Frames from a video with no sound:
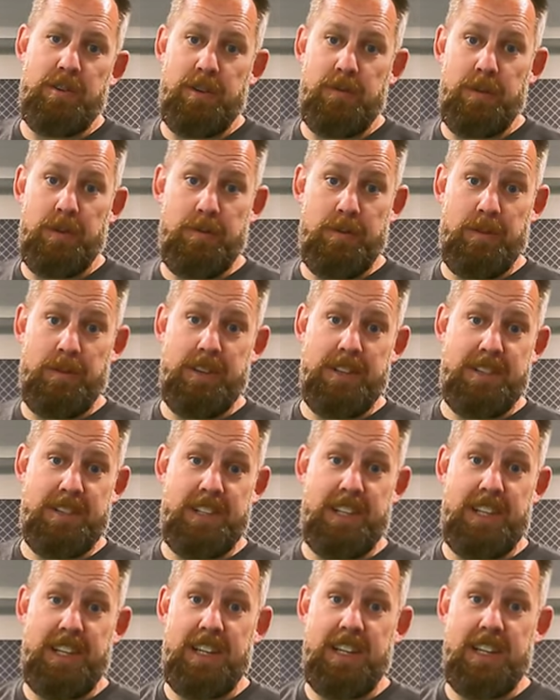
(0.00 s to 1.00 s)
did we really
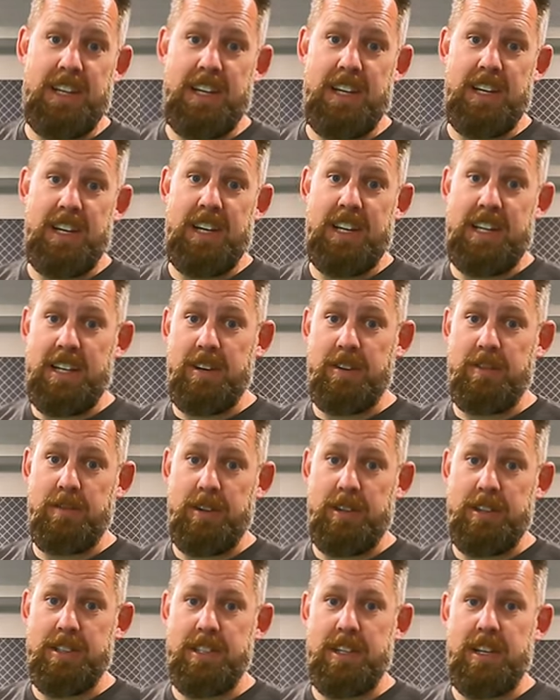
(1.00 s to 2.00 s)
see an
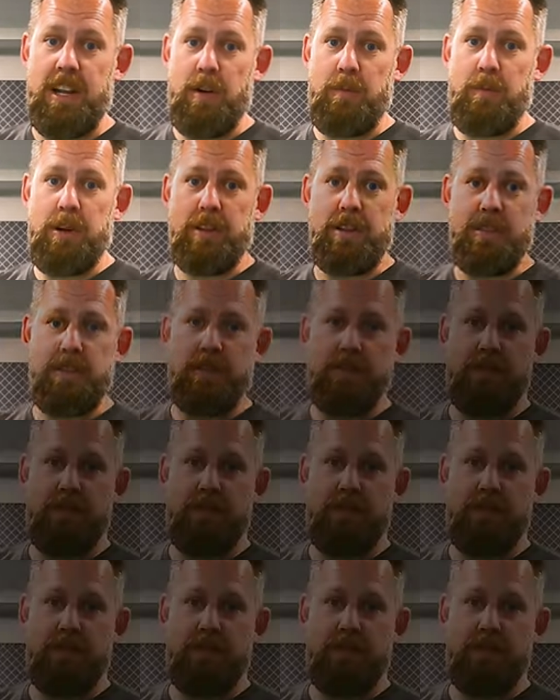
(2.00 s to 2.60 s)
increase and how much?